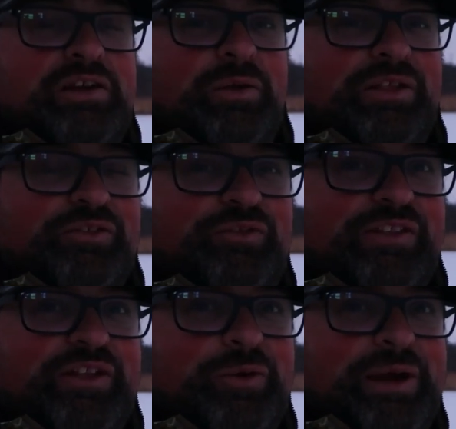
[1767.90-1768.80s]
Well, that was a
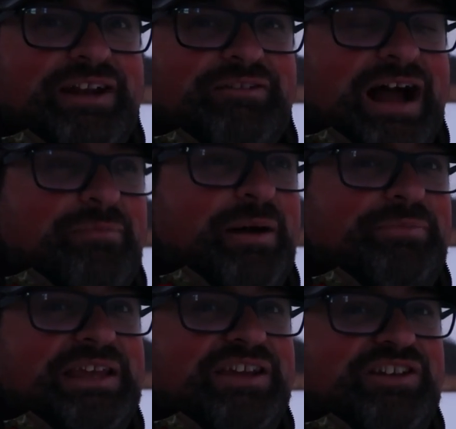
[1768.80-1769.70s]
fun little way to wrap
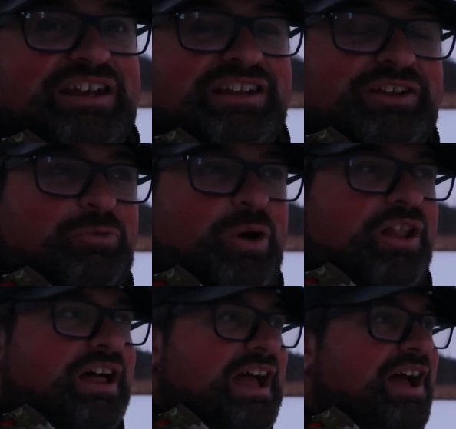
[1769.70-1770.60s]
up the evening. Little
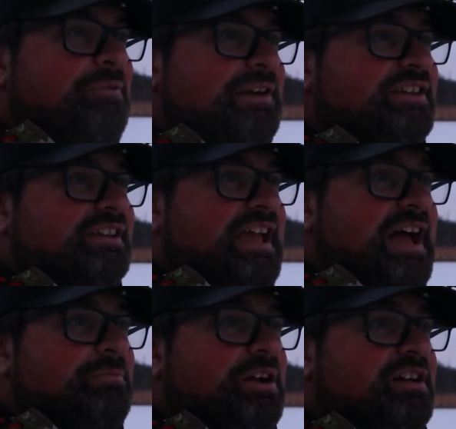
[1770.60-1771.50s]
walleye. I went to the
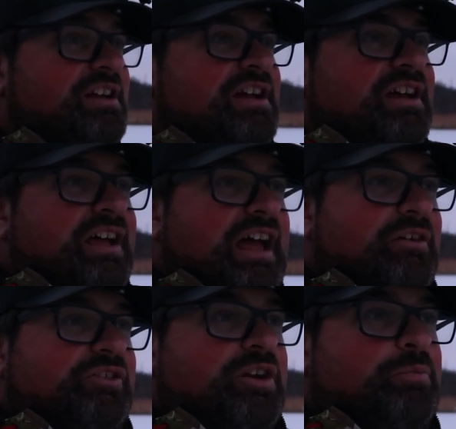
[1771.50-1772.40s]
camera and
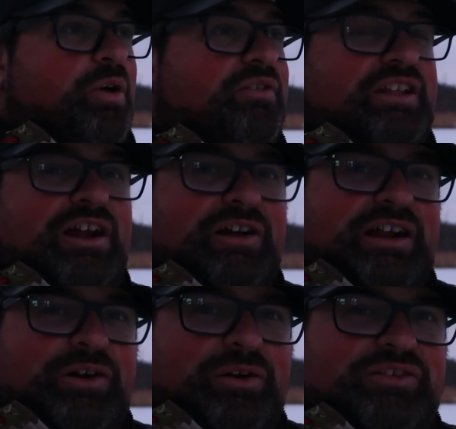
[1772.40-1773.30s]
I was gonna pull everything out and
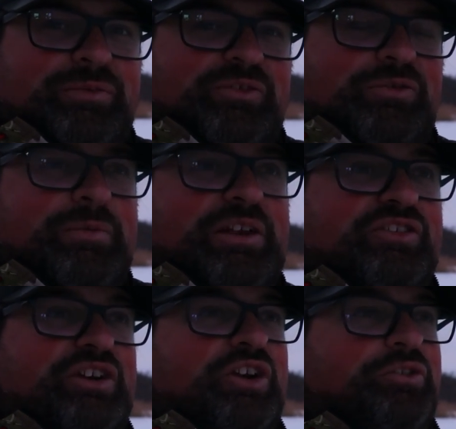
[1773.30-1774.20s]
I noticed him swimming in
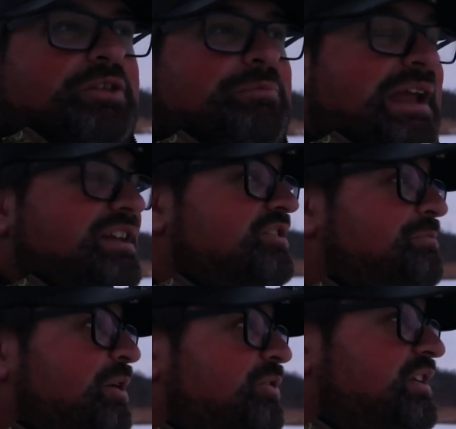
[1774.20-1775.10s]
circles with a bait in
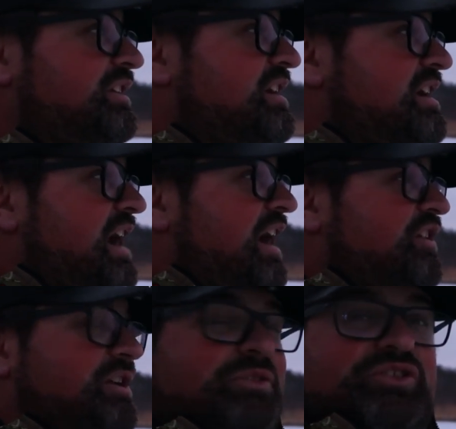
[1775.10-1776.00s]
his mouth, and
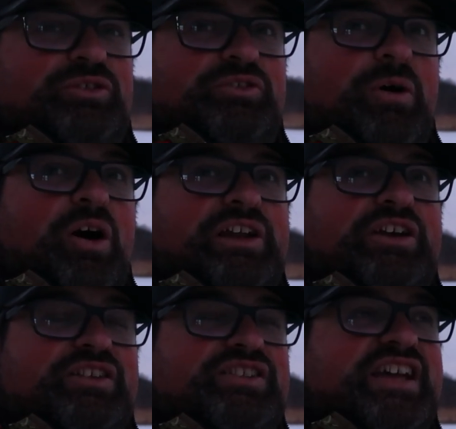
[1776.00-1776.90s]
either he was too small and he
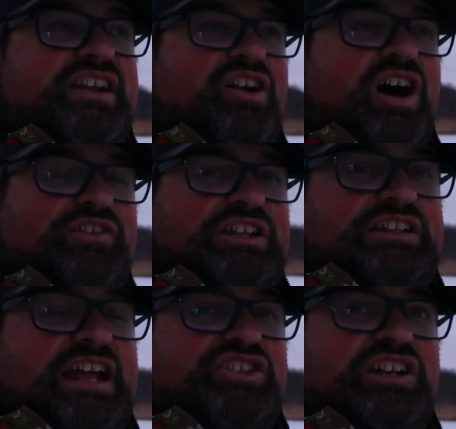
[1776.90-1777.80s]
couldn't set it off at the
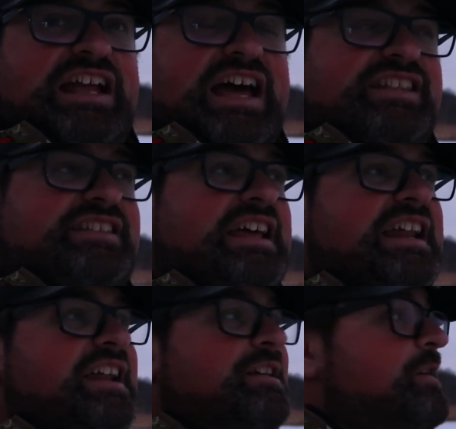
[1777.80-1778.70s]
tension I had it set
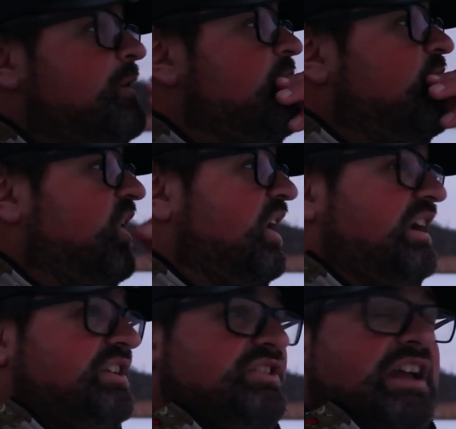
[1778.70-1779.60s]
at, or
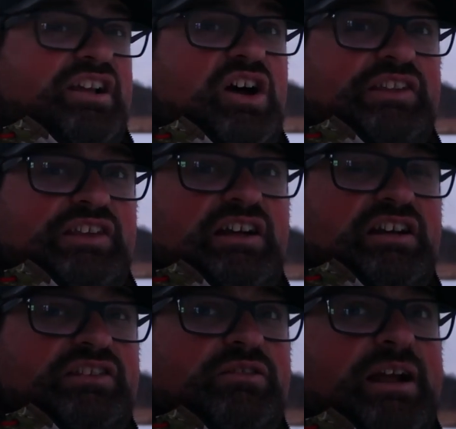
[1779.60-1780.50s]
I just kind of got
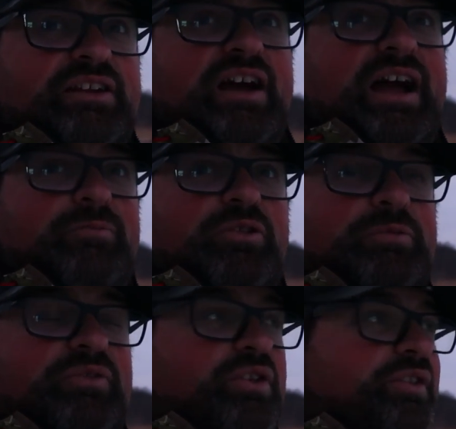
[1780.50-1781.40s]
there at the right time or
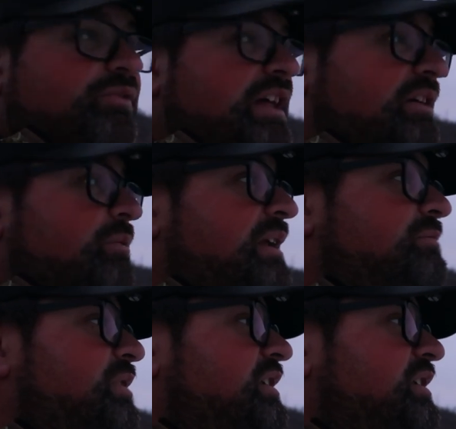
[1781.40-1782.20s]
before the flag went.